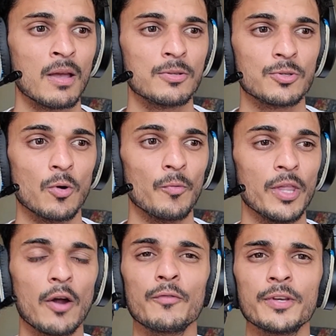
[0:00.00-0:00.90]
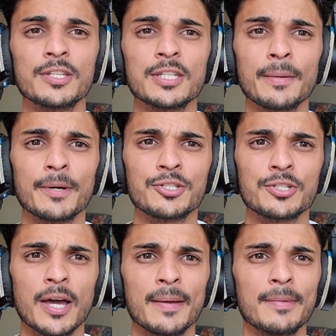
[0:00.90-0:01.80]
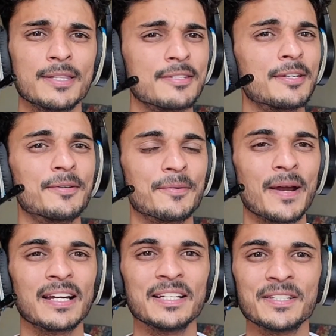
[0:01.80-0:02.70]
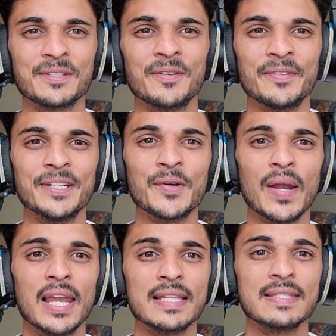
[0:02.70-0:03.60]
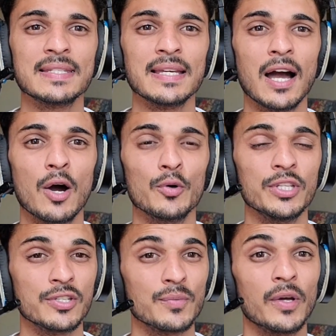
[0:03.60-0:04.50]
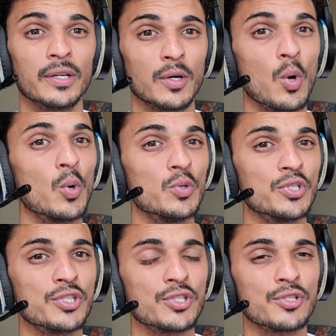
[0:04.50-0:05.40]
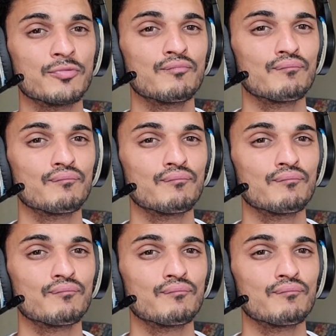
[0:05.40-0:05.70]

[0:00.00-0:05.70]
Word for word: so without wasting much time, let's get directly into the video and let's see how this one goes.